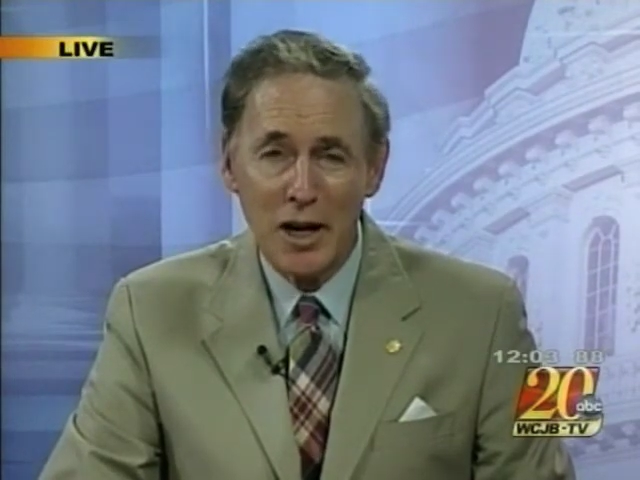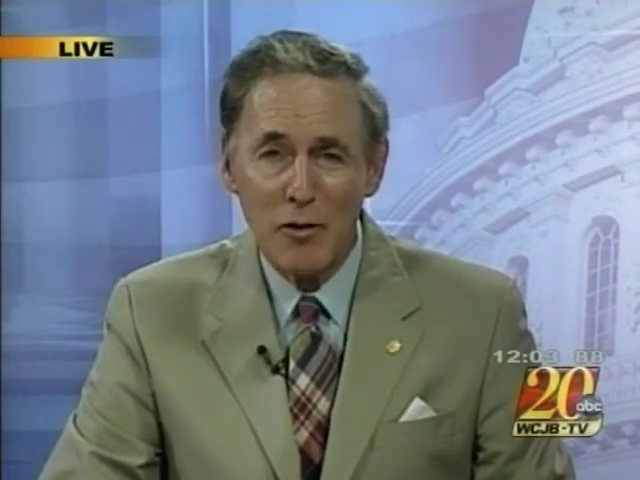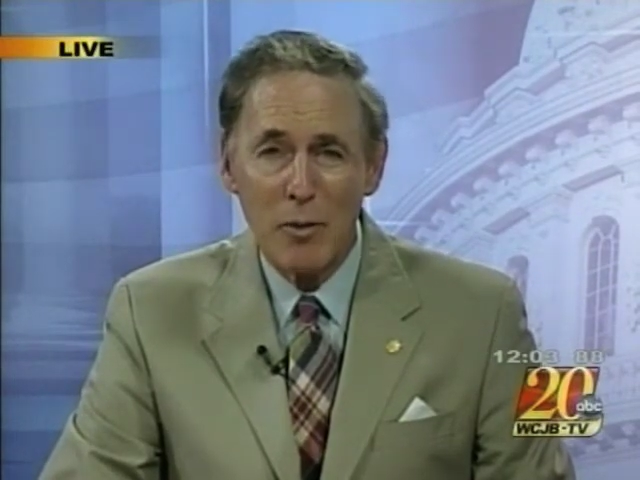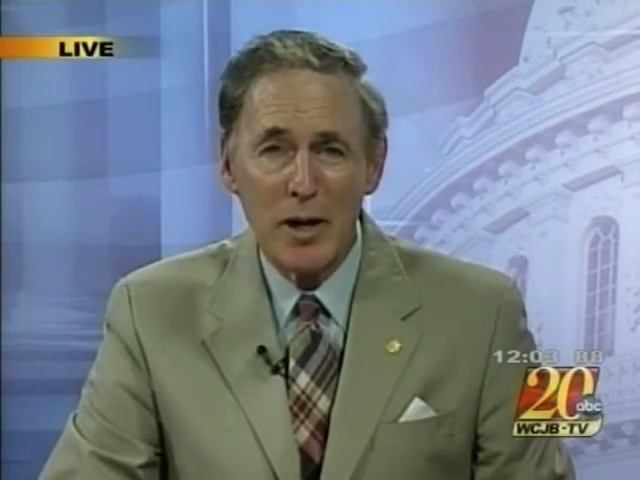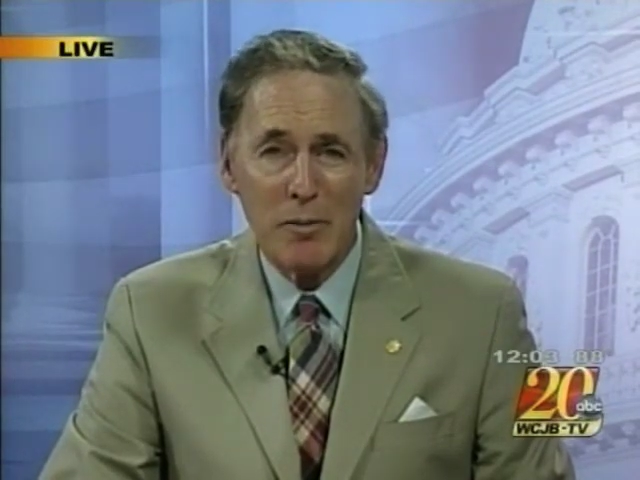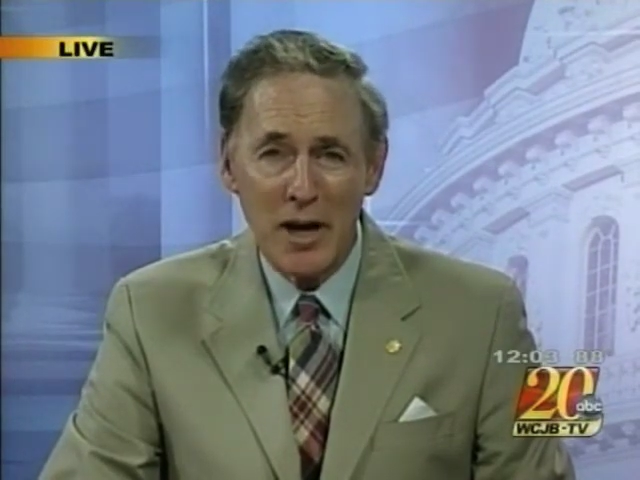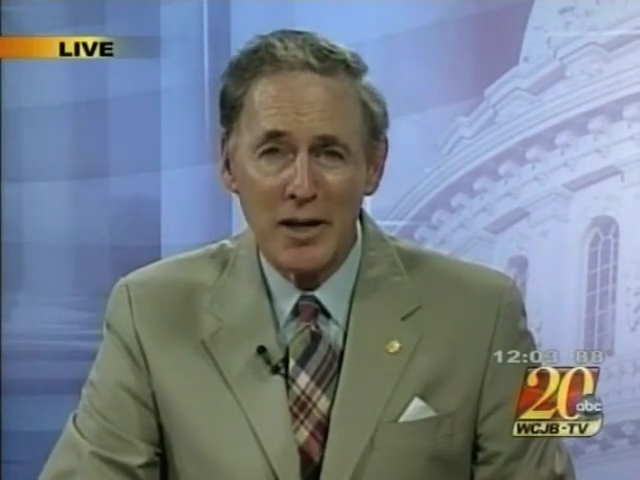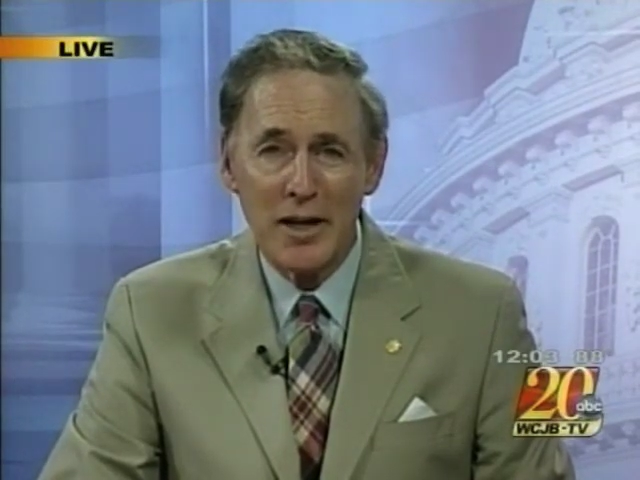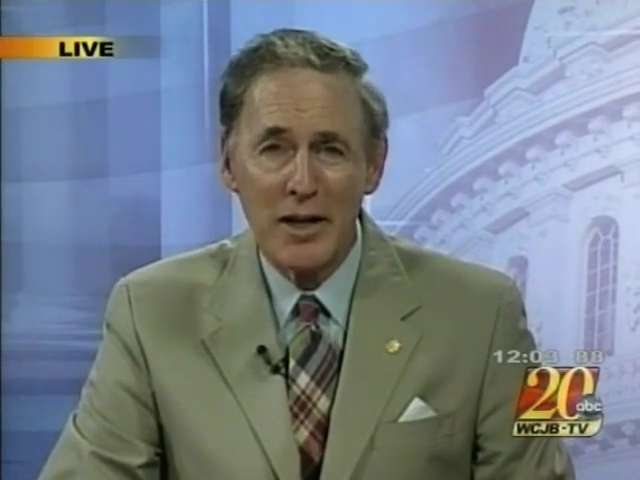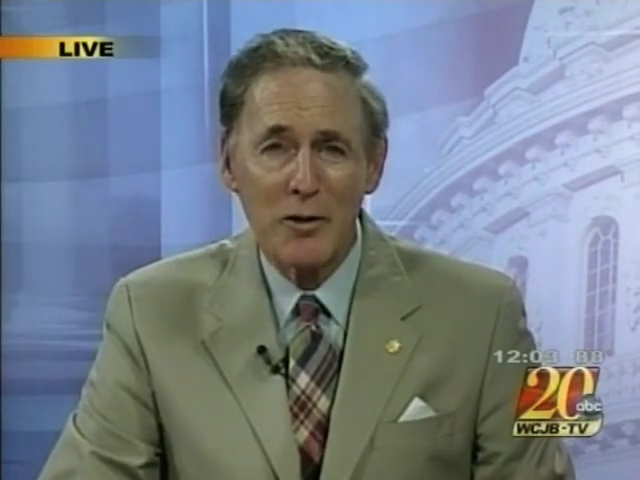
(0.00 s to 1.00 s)

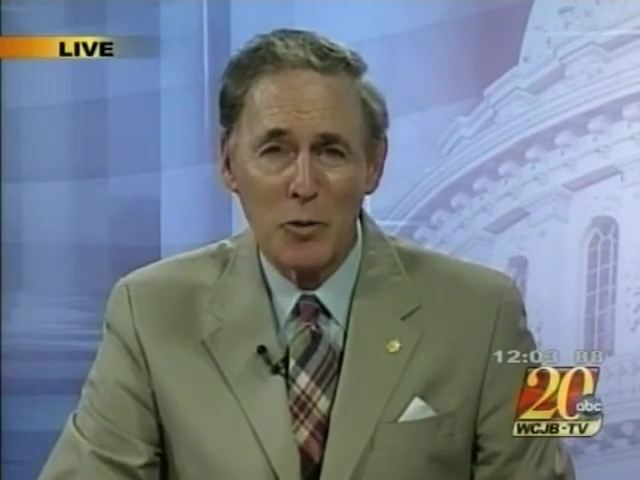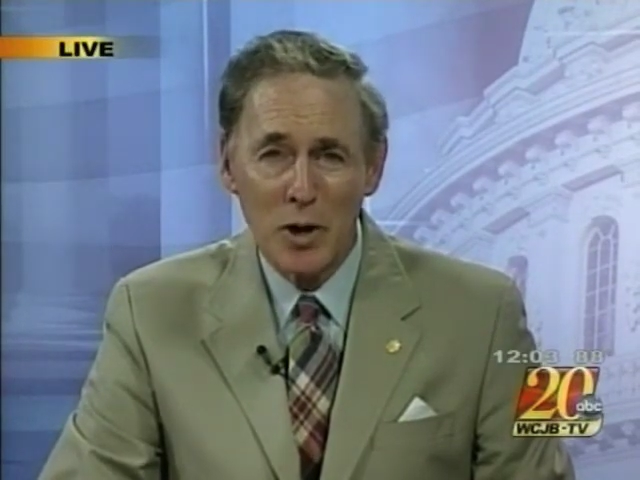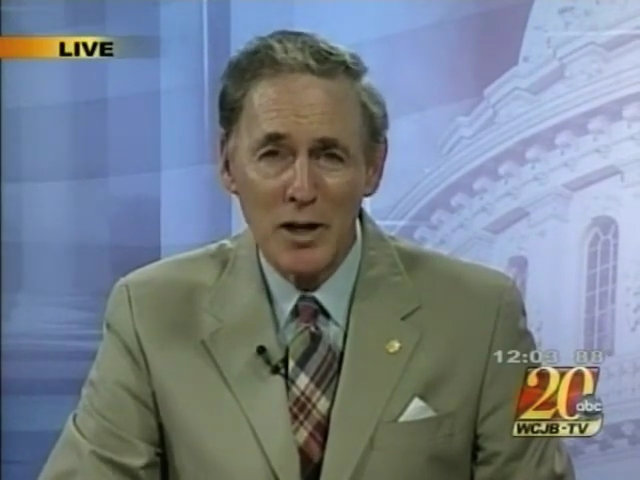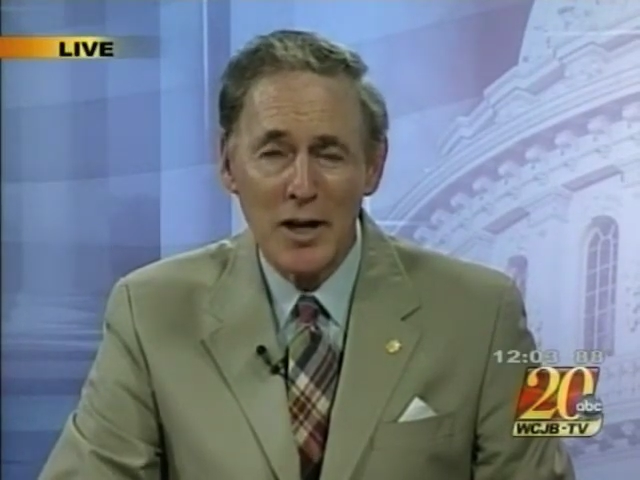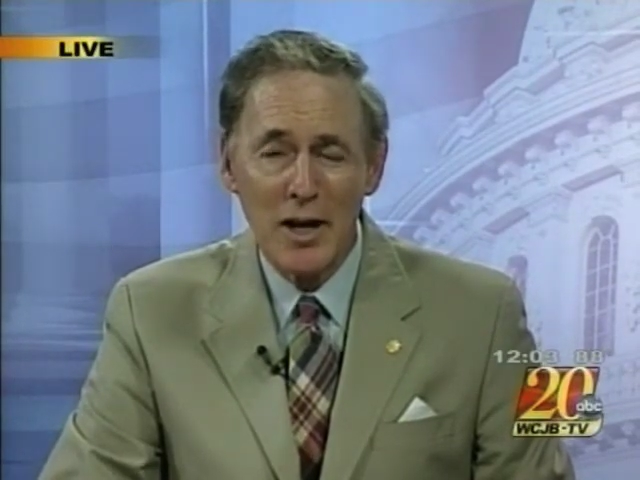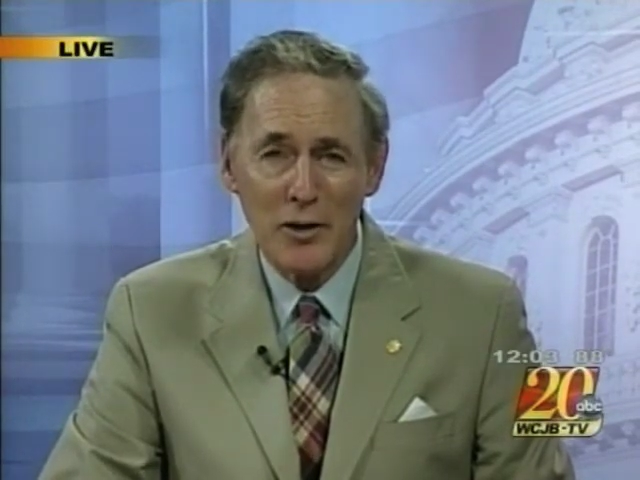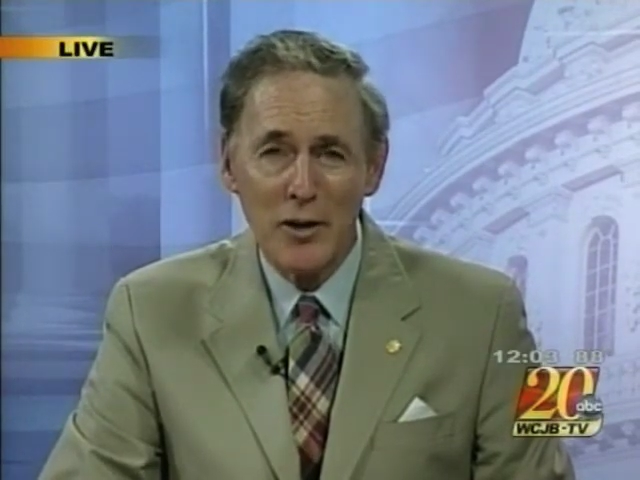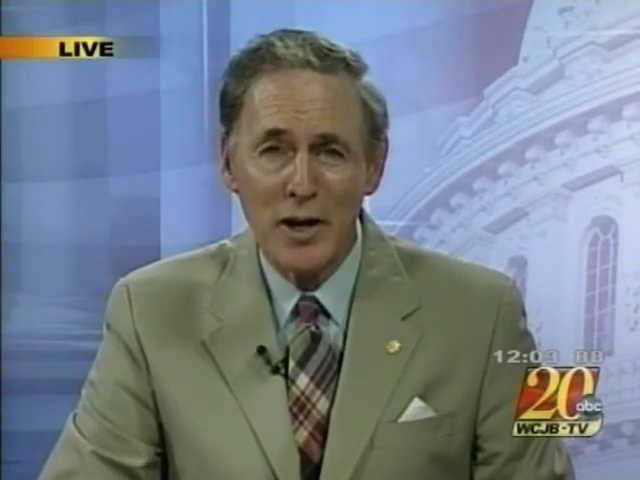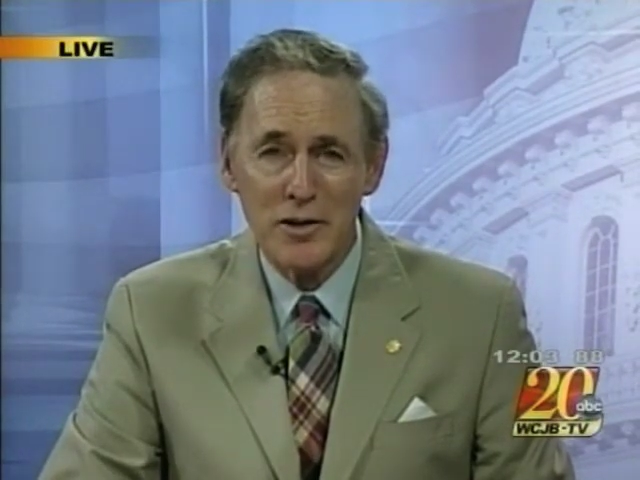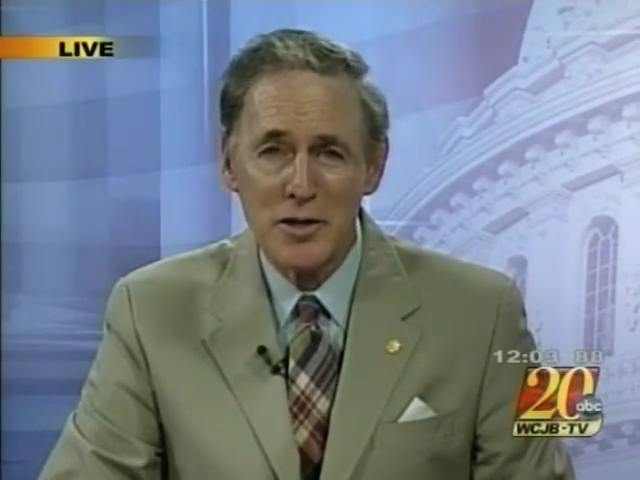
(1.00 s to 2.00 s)
government-mandated run
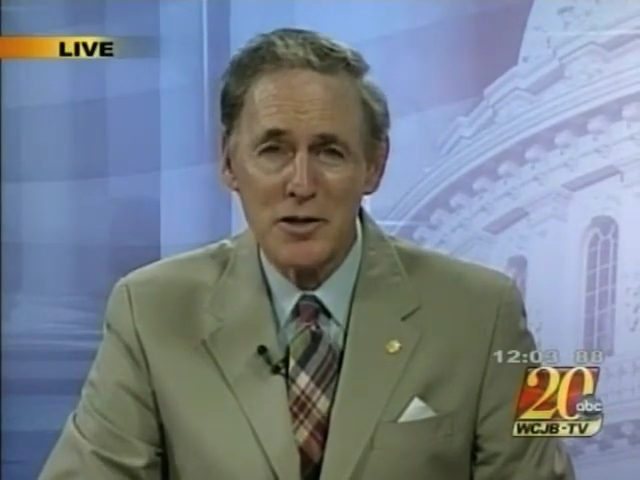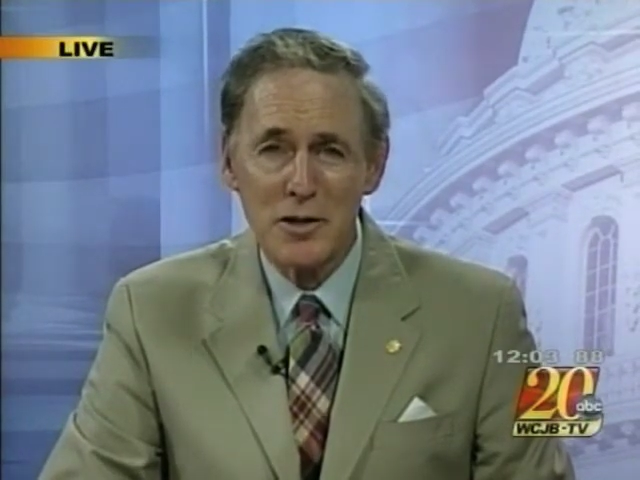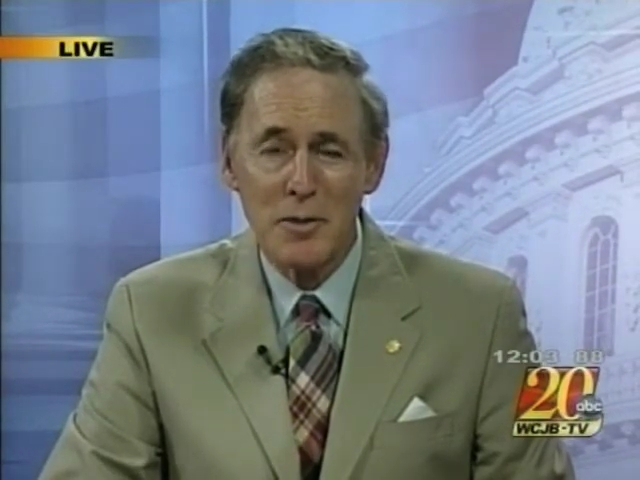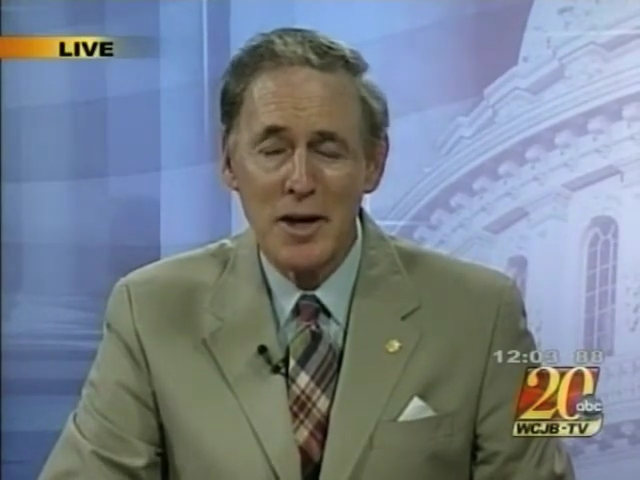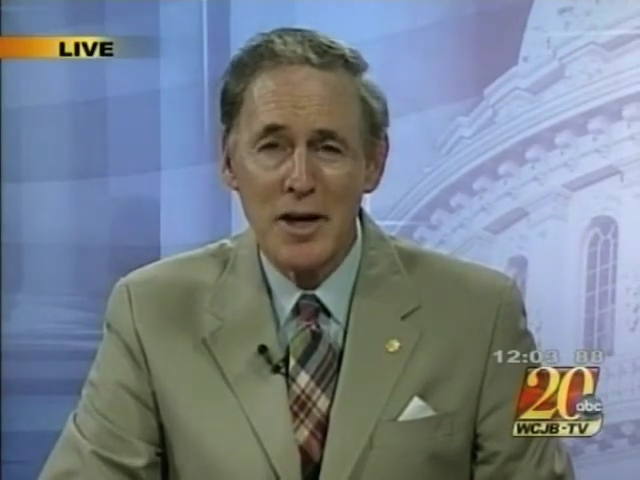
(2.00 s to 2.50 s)
healthcare system,